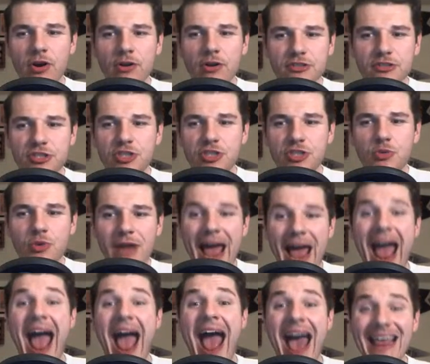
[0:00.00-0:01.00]
in
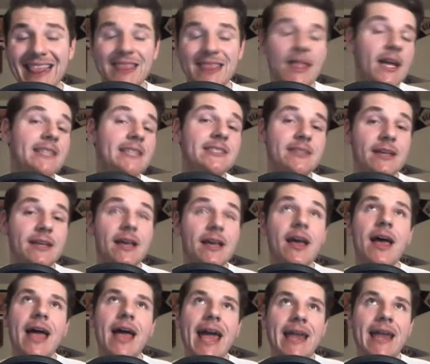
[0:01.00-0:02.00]
regards to an
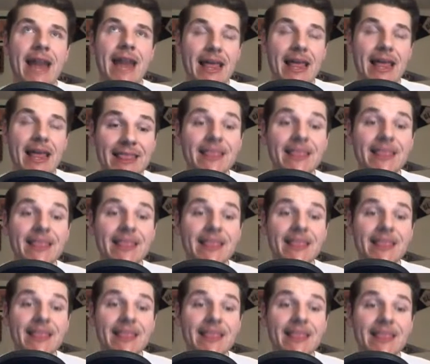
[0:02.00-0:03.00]

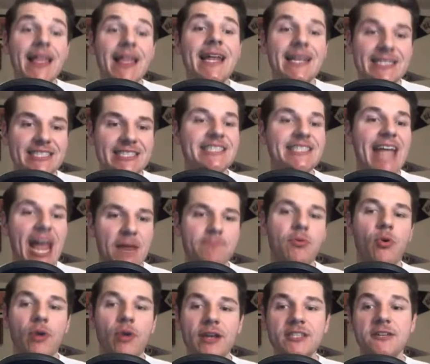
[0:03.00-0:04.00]
athletic
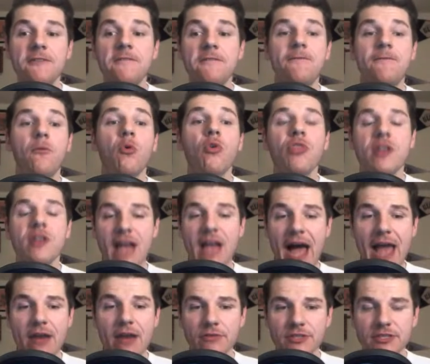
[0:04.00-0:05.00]
standpoint for the
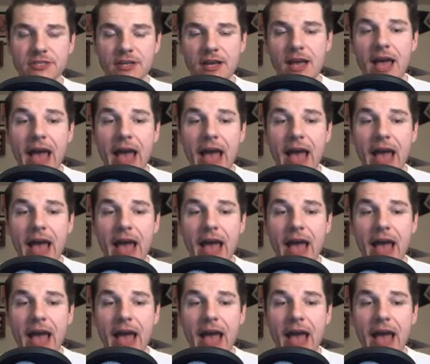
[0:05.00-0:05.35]
Niners.